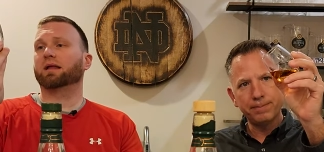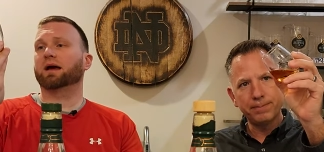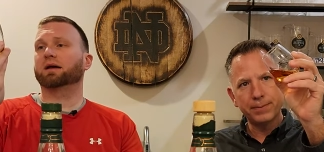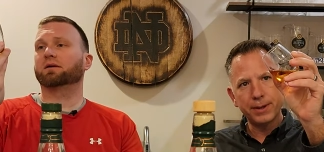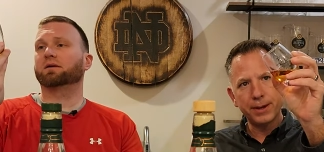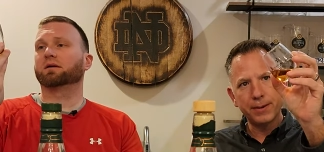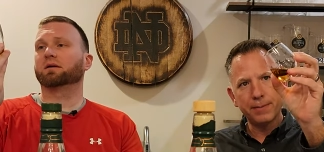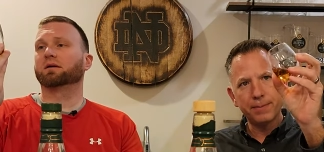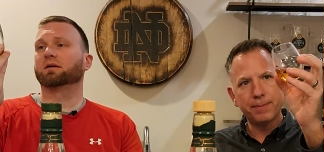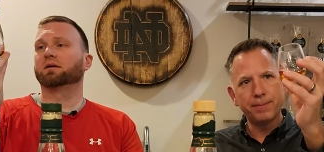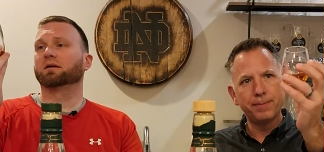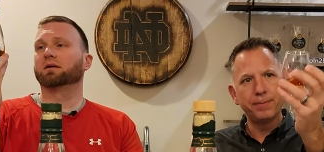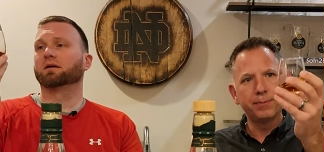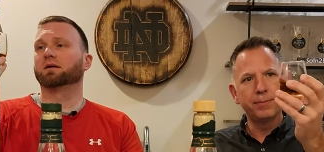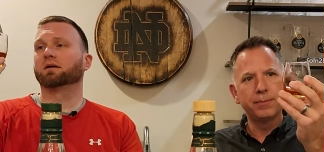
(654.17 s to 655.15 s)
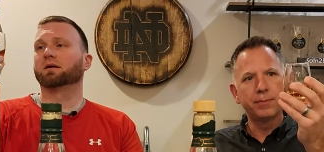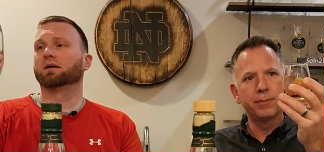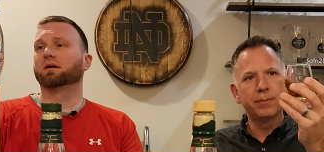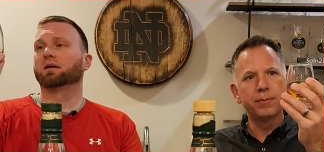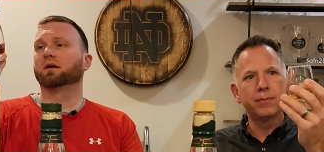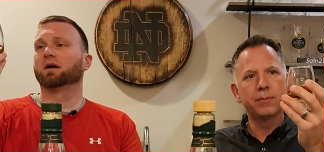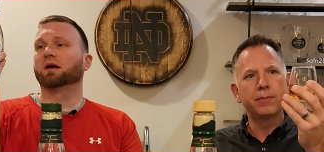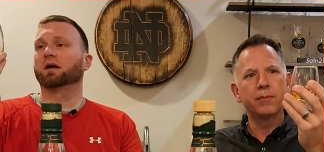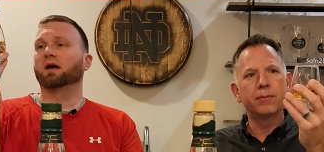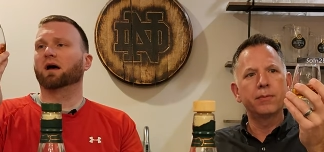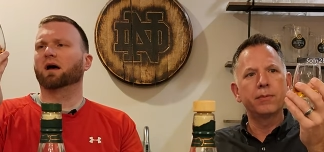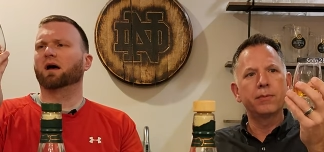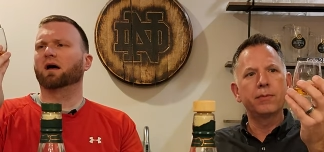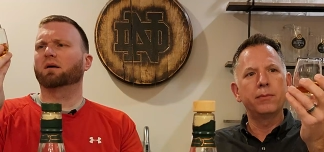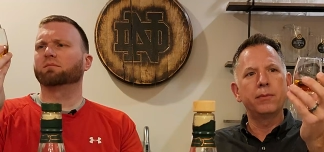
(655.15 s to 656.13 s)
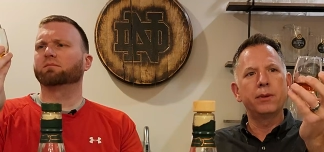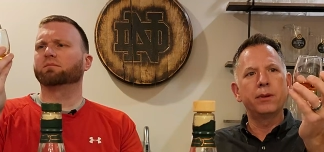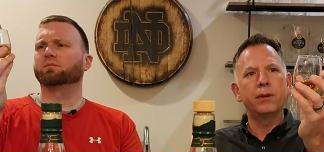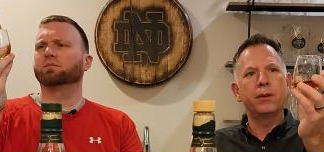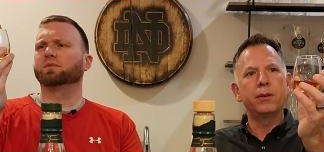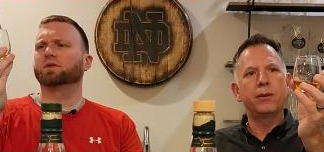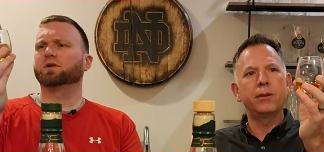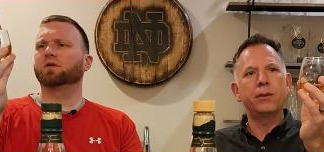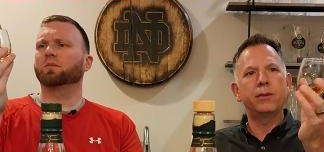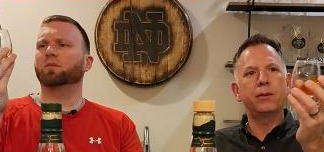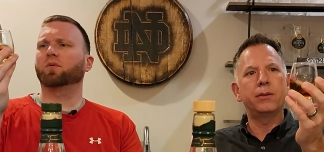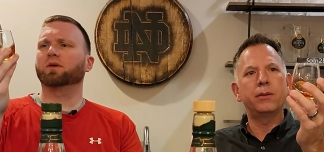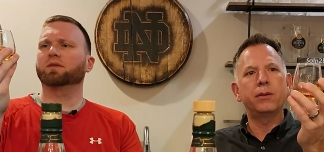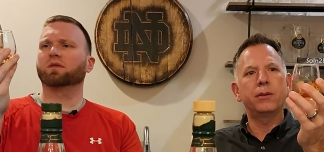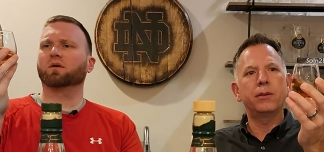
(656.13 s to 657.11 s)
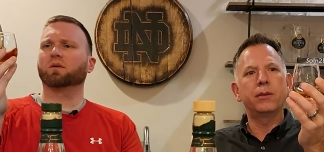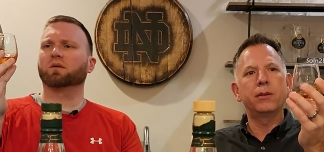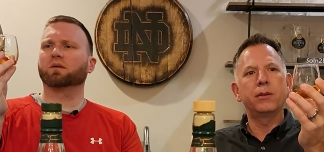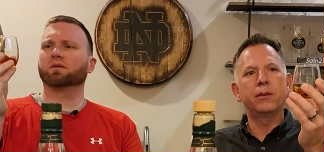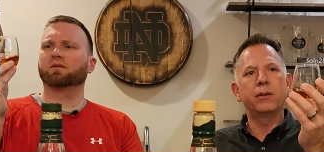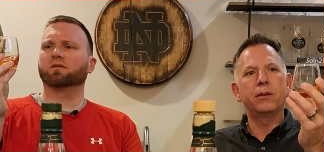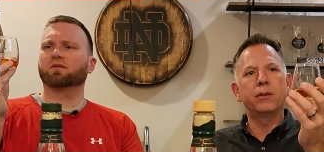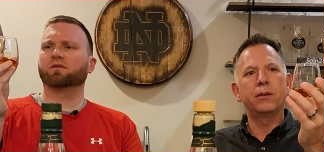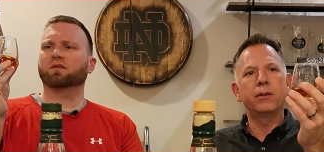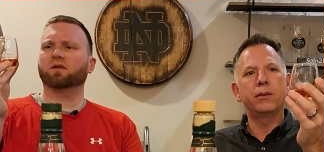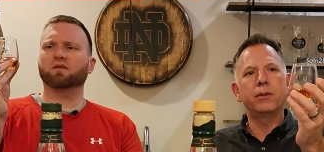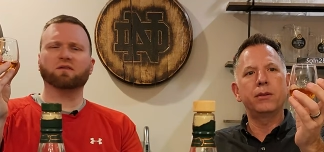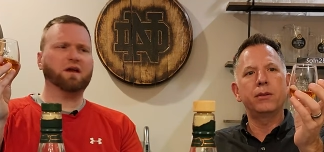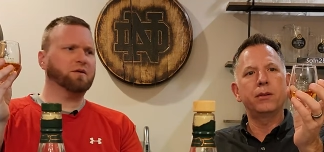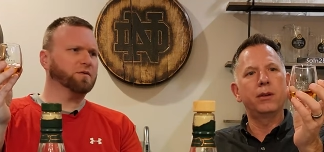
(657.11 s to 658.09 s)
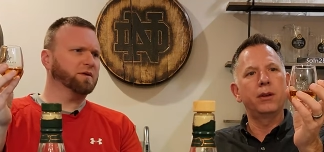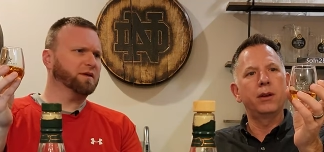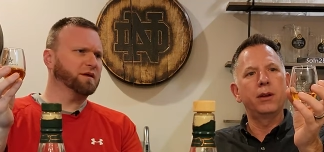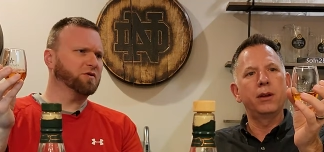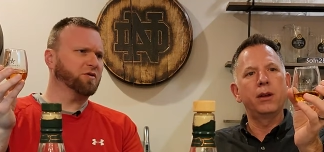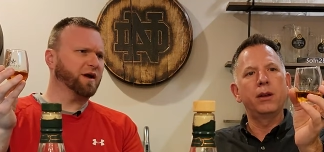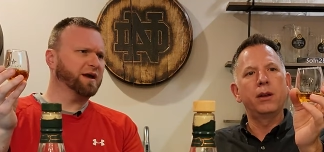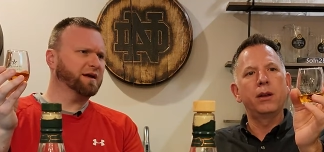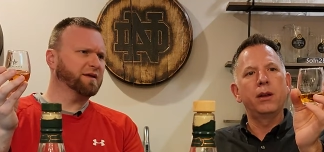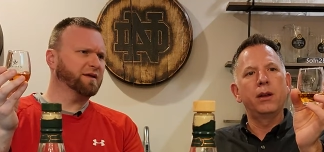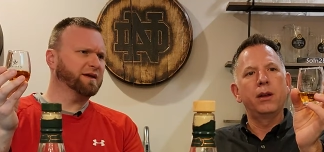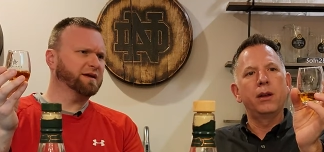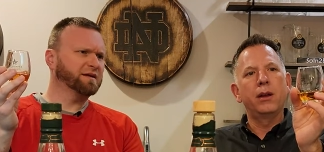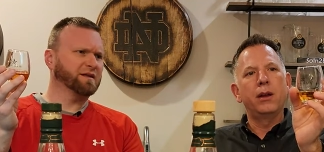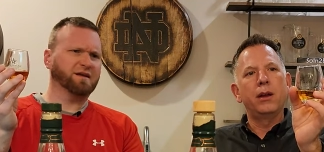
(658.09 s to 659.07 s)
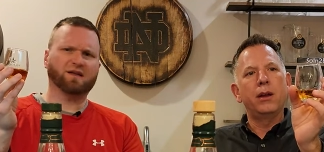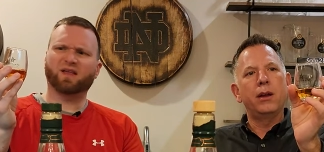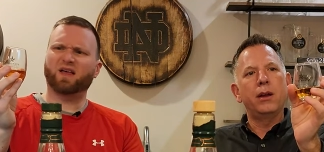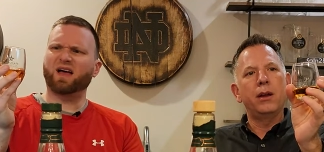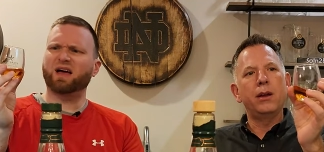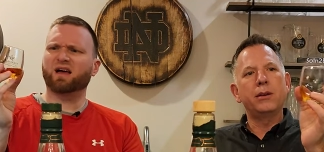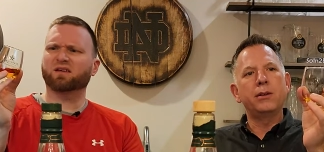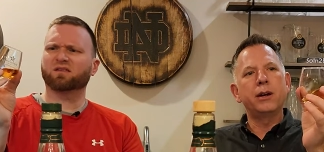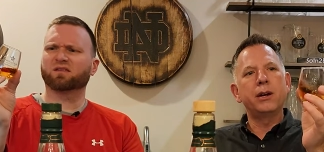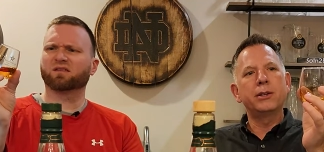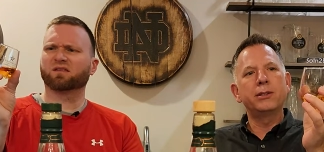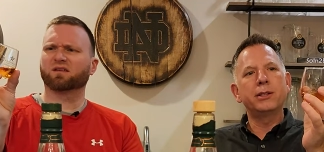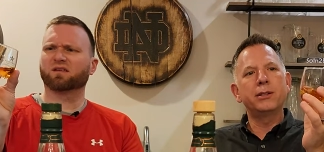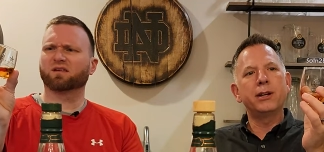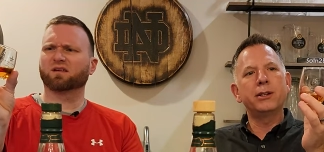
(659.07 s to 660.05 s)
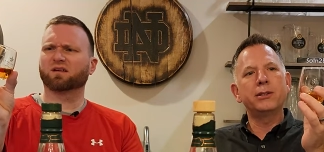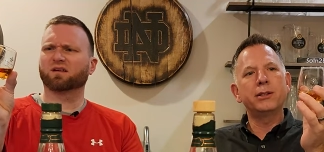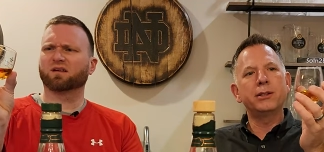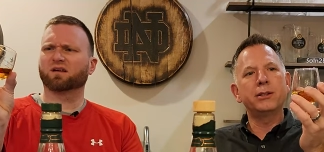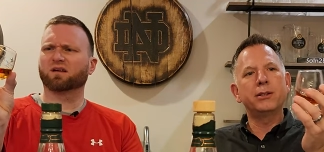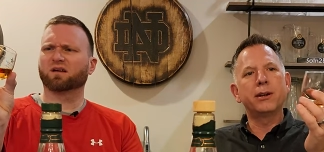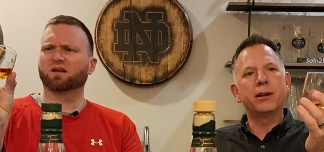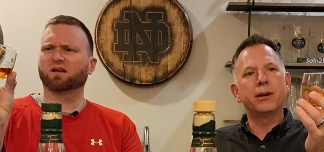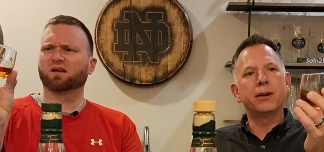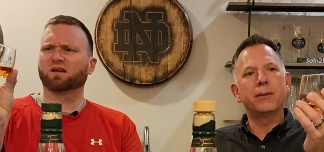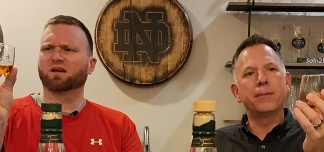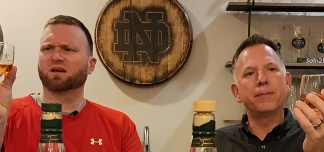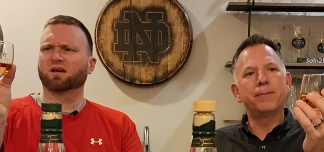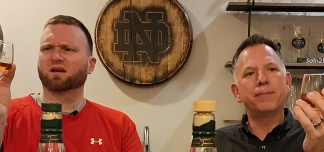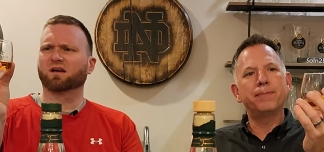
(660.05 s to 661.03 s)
Speaker 1: lighter. Yep. Um, to your point, though, it still's got really great cling to the glass. It does. It
Speaker 2: doesn't. Um,